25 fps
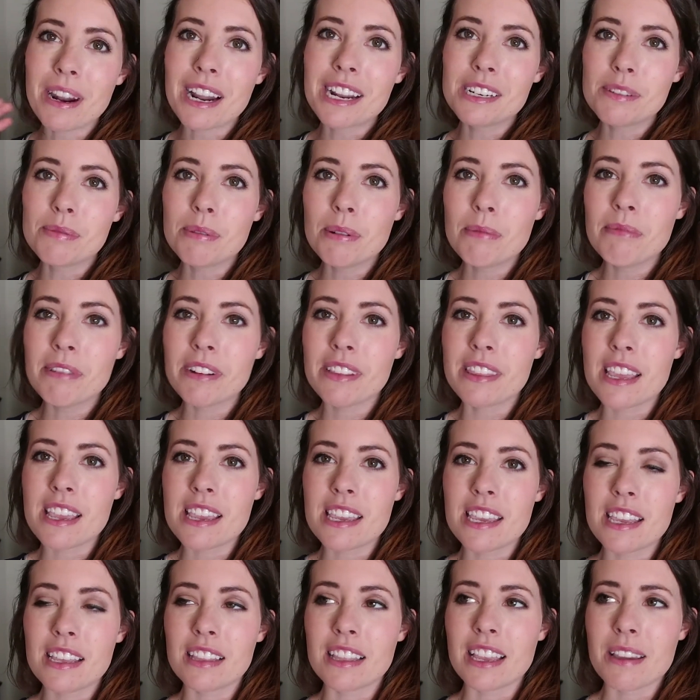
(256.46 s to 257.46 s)
but I just remember
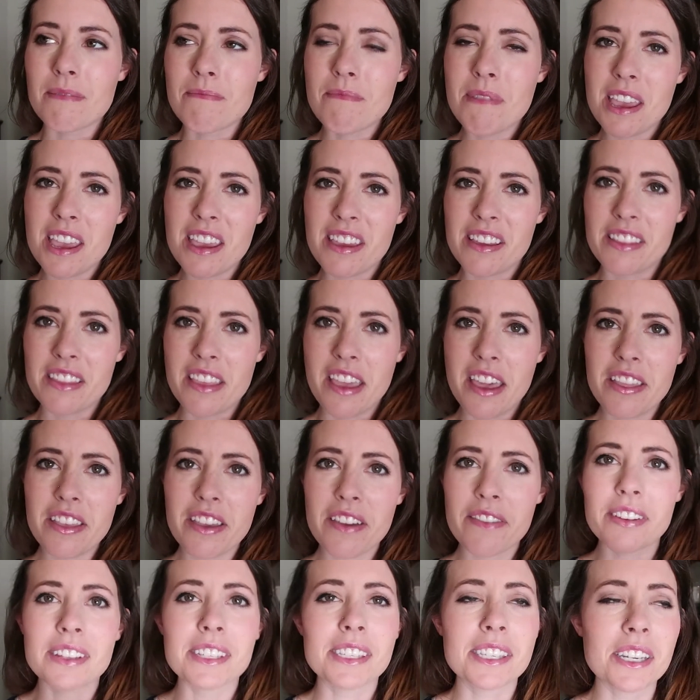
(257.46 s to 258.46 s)
thinking like, man, they
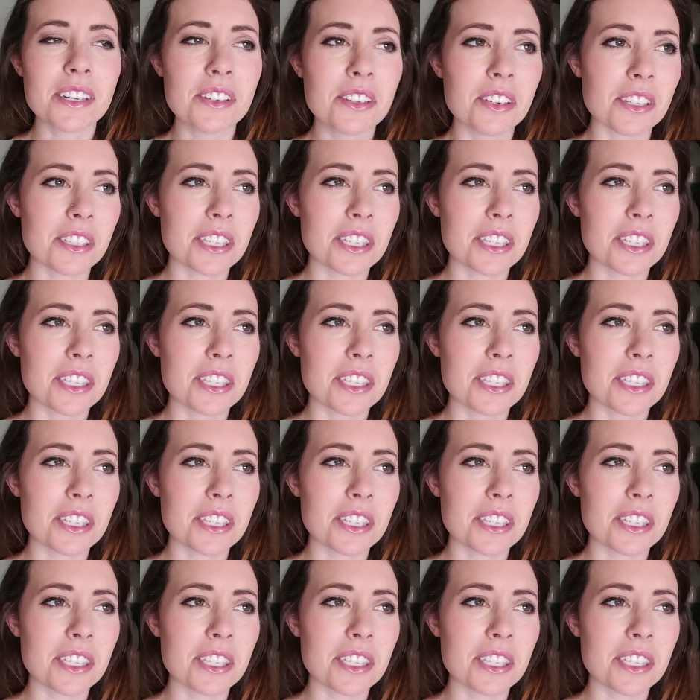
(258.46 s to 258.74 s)
live in such